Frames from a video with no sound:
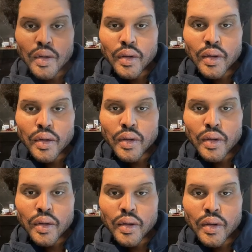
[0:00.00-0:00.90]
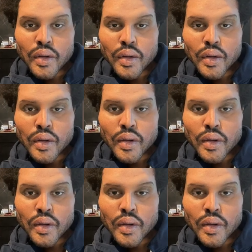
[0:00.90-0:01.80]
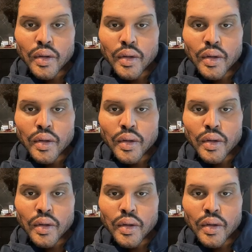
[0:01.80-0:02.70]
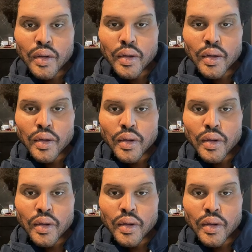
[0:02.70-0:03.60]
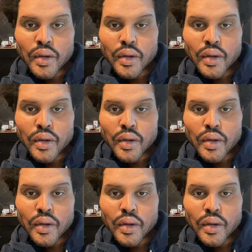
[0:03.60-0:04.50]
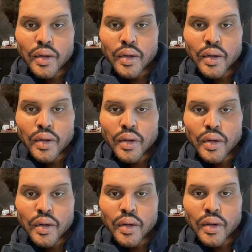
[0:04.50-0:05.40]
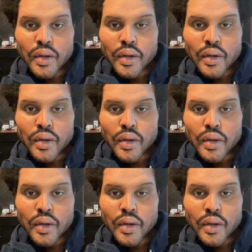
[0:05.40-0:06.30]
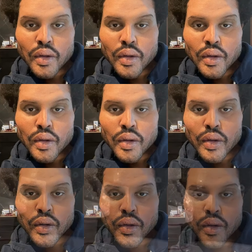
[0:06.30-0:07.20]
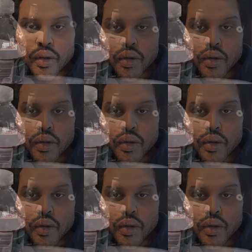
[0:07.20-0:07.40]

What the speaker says: This person isn't speaking.